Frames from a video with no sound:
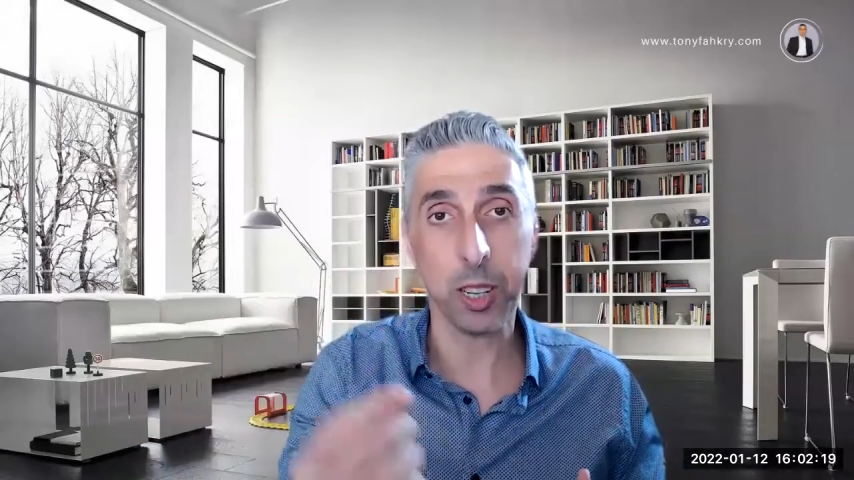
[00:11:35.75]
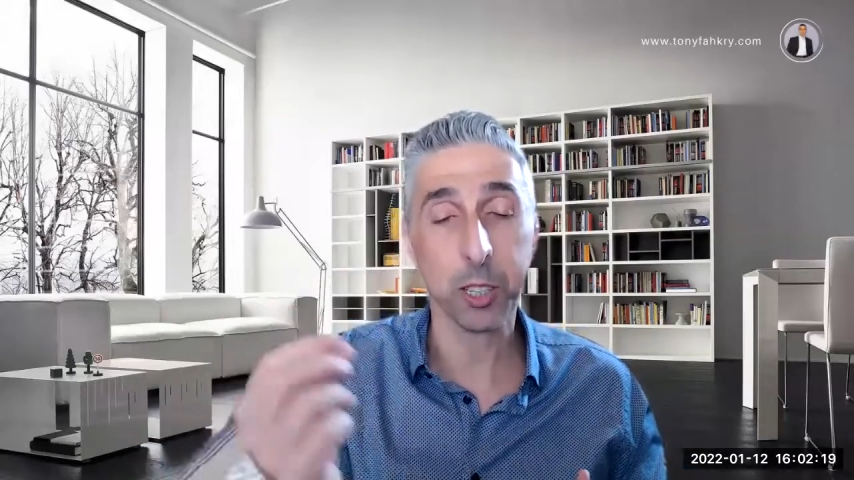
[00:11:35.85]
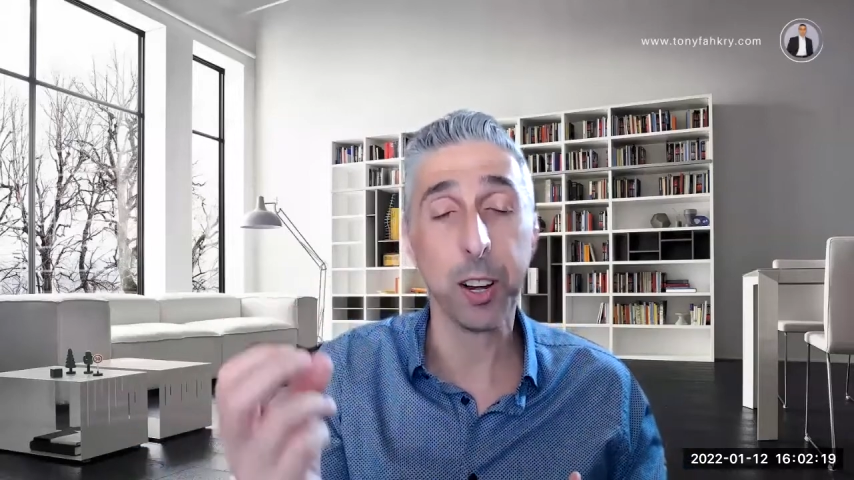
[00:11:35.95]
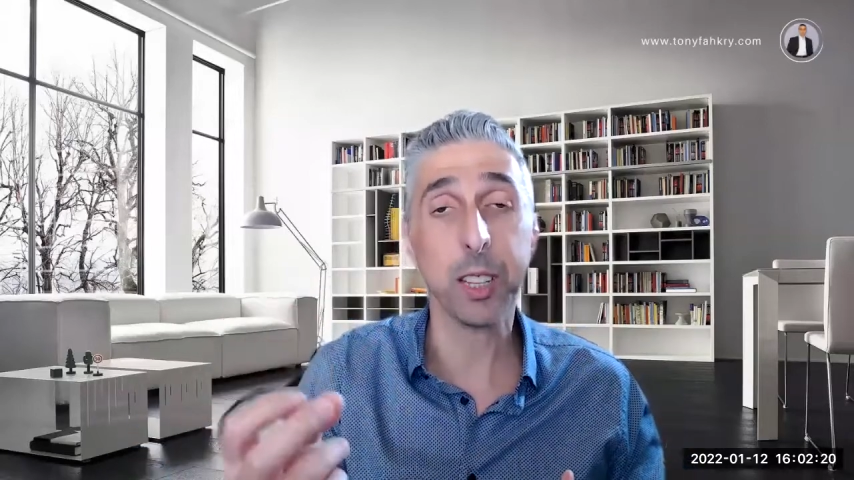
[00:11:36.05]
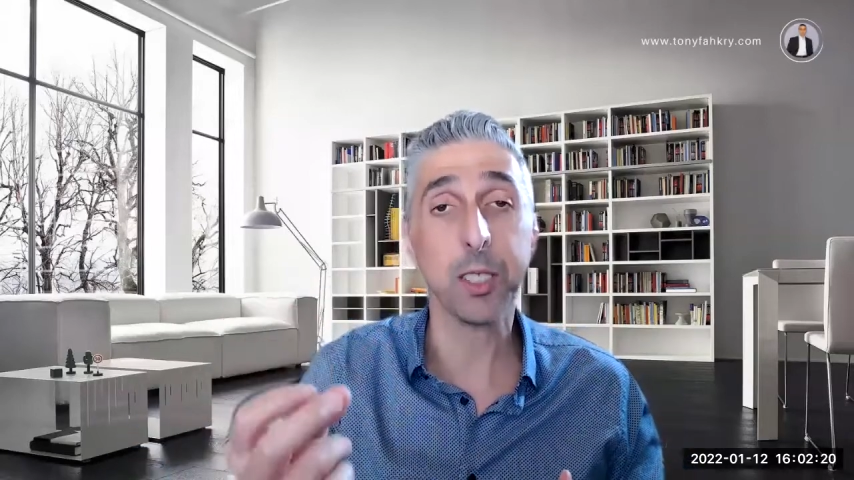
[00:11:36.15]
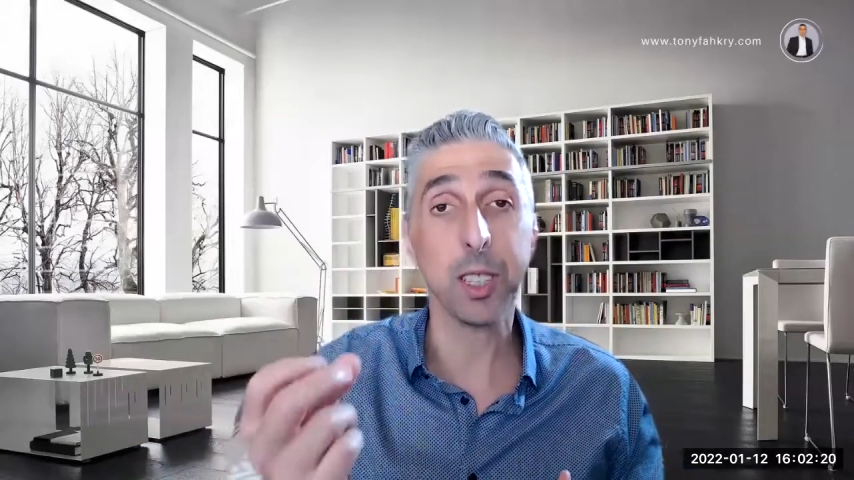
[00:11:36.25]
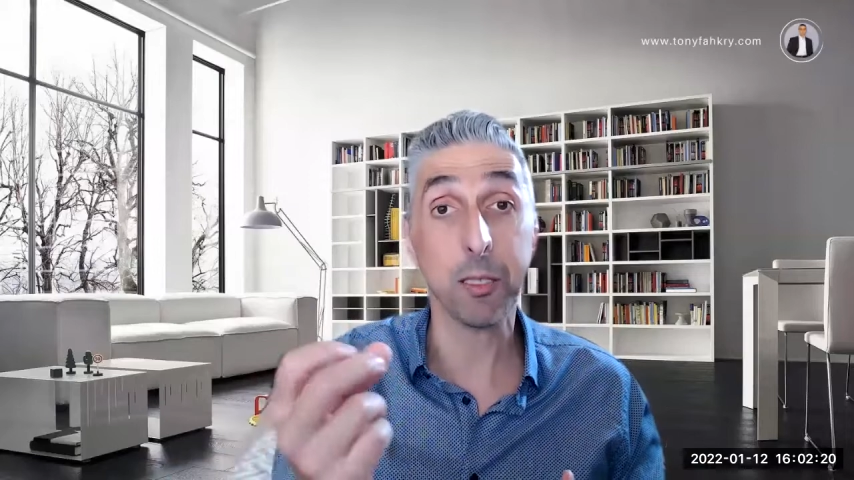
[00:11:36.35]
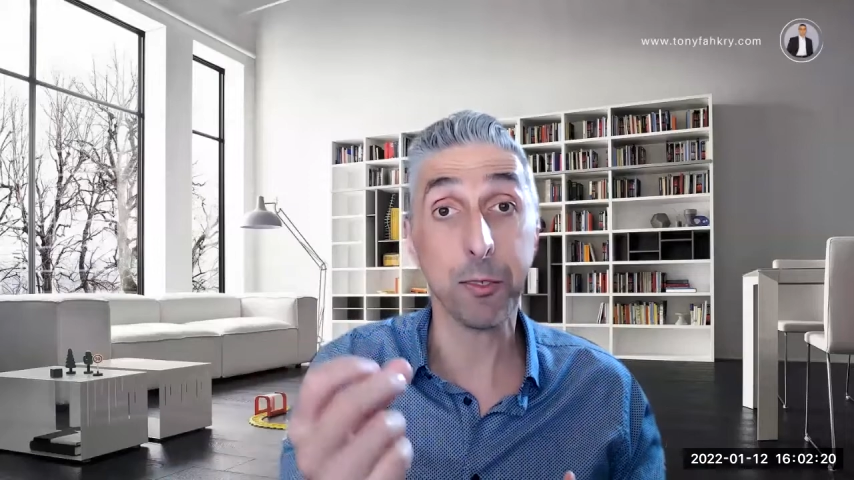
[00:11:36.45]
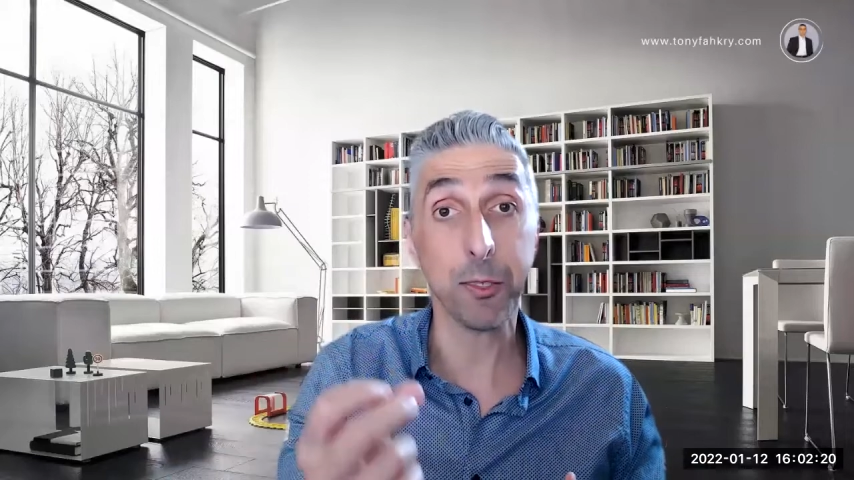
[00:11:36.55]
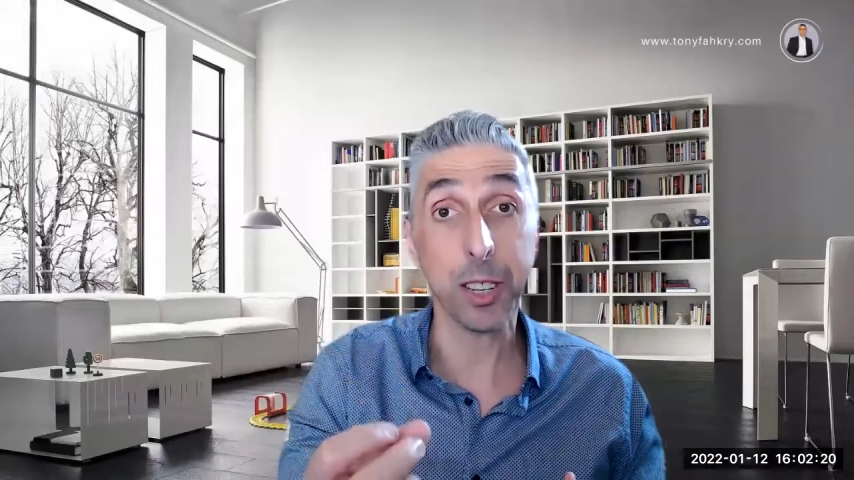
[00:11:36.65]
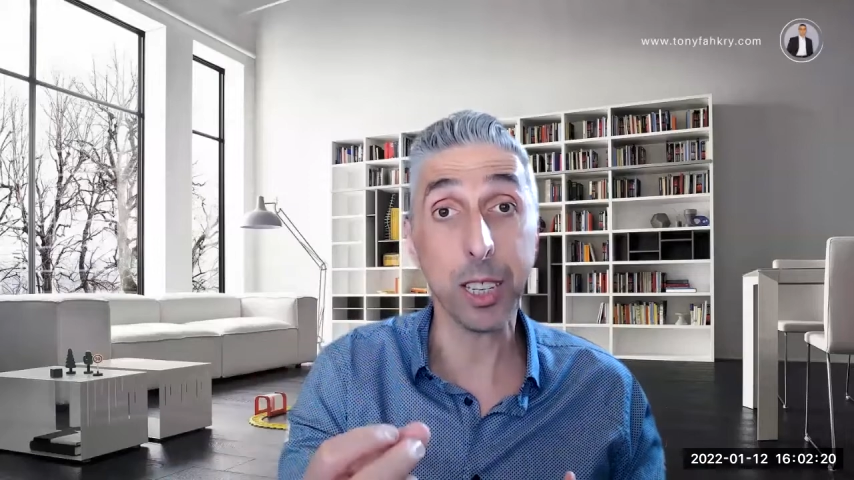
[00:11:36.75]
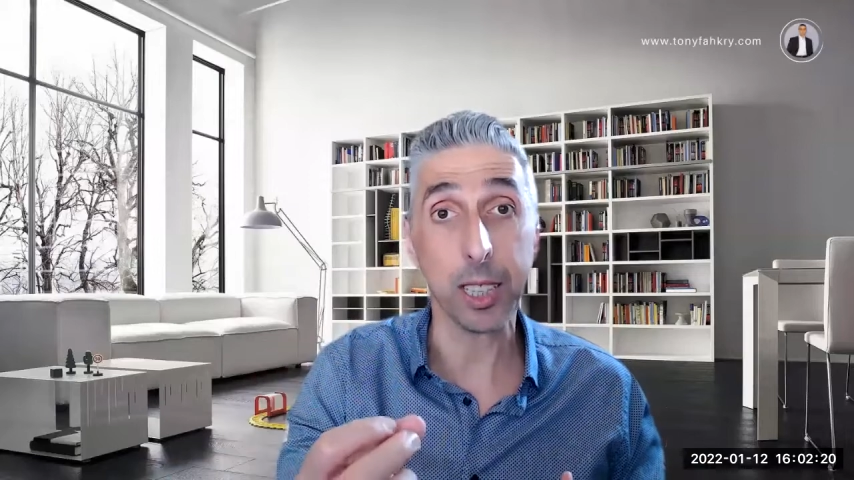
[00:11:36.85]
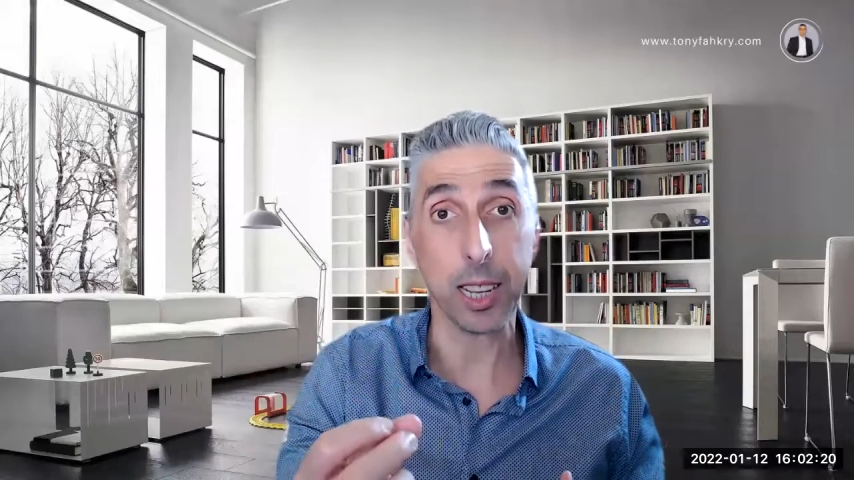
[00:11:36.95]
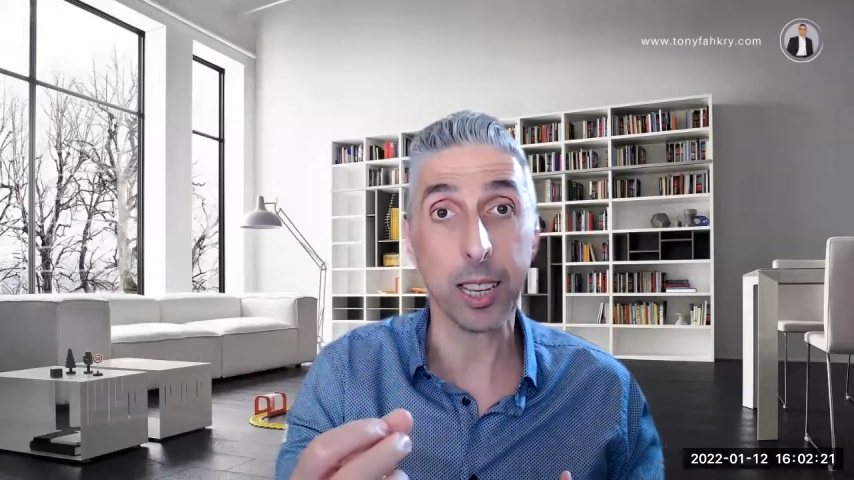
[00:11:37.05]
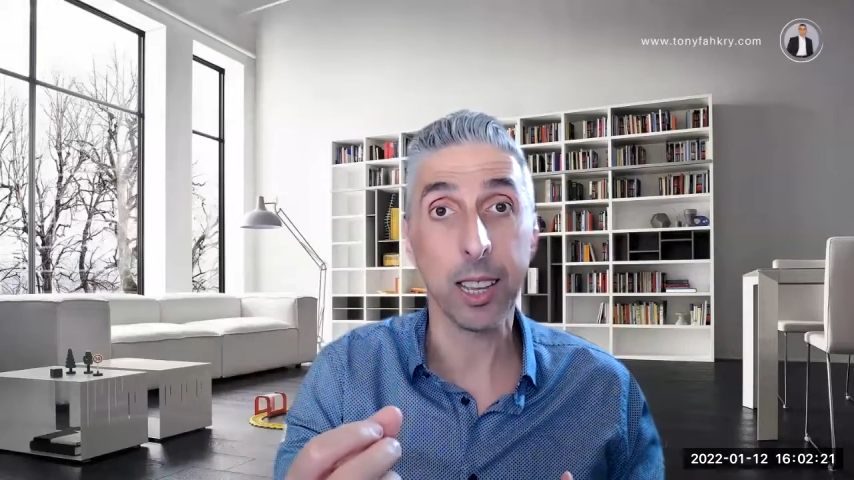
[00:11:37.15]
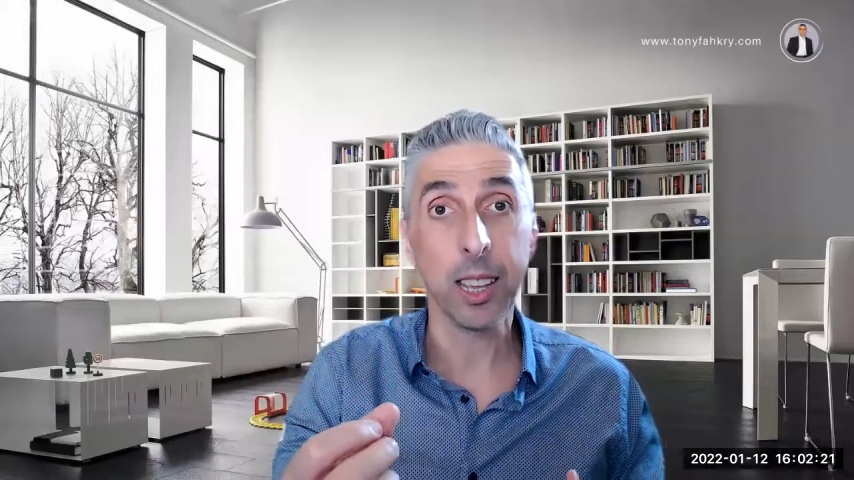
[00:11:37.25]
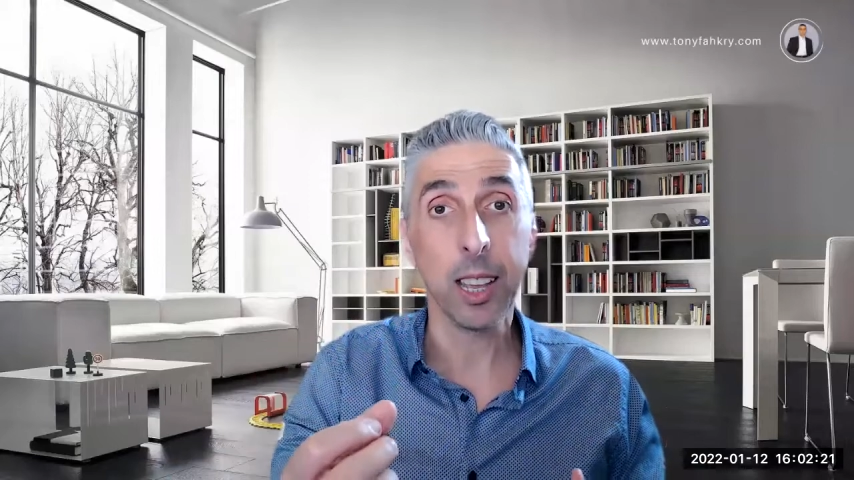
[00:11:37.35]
a transient feeling,